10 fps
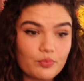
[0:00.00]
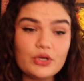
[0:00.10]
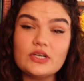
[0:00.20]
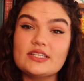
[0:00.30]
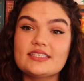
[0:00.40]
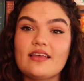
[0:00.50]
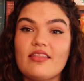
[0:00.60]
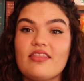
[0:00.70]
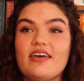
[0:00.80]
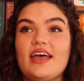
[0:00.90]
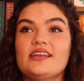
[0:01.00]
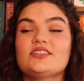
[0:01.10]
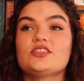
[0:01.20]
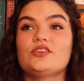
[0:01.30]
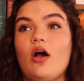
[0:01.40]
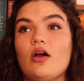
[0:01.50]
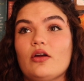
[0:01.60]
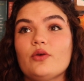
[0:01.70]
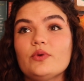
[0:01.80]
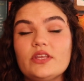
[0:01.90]
books that
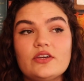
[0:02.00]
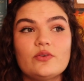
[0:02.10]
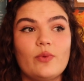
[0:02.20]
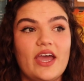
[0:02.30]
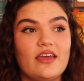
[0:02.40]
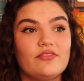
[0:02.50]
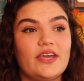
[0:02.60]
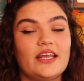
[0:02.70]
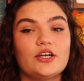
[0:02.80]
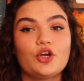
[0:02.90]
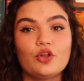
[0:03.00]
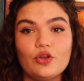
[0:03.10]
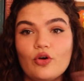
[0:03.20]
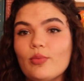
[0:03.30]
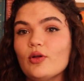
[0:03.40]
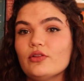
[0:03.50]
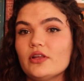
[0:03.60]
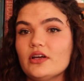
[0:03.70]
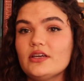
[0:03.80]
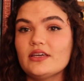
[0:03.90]
are a really good way of getting a global
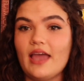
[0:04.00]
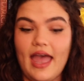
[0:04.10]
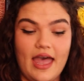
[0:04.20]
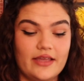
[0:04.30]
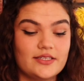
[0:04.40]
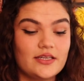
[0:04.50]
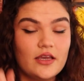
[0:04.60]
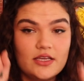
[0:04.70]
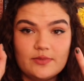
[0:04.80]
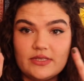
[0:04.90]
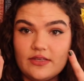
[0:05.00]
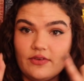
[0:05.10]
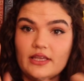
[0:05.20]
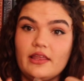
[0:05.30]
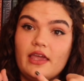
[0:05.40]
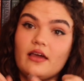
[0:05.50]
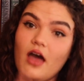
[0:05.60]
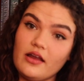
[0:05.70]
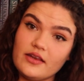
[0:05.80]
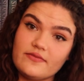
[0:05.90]
look at specifically
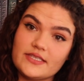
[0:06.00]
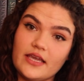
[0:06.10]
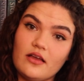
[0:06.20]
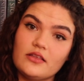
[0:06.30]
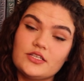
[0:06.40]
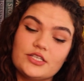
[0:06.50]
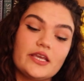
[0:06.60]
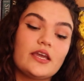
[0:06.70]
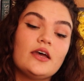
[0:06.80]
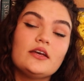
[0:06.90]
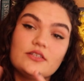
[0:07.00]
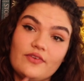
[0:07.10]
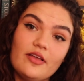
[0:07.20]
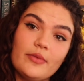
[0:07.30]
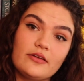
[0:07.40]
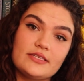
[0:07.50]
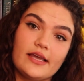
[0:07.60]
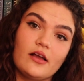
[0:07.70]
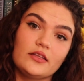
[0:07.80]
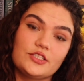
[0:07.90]
cognitive psychology, developmental
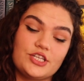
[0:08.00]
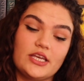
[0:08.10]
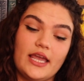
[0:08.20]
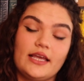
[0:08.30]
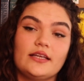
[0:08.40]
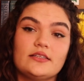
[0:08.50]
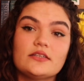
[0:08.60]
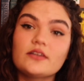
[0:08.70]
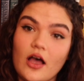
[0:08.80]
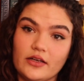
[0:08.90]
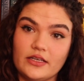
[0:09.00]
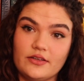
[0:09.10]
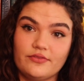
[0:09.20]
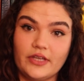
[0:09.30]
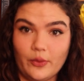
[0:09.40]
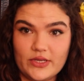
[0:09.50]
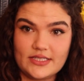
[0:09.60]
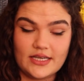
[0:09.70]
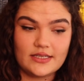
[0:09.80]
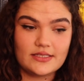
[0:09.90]
psychology, and cognitive
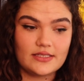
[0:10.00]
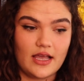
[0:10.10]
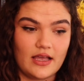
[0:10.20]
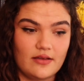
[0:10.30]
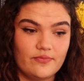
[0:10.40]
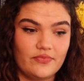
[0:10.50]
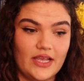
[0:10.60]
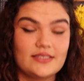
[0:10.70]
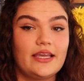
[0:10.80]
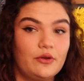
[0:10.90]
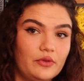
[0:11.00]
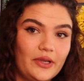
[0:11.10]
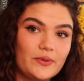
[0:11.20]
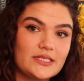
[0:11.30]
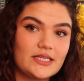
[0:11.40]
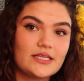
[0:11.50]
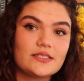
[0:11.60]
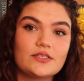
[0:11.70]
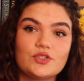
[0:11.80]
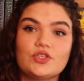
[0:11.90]
linguistics and
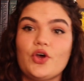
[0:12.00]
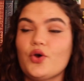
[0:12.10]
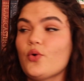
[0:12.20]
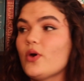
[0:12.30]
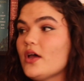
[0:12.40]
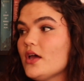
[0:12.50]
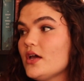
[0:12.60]
psycholinguistics. So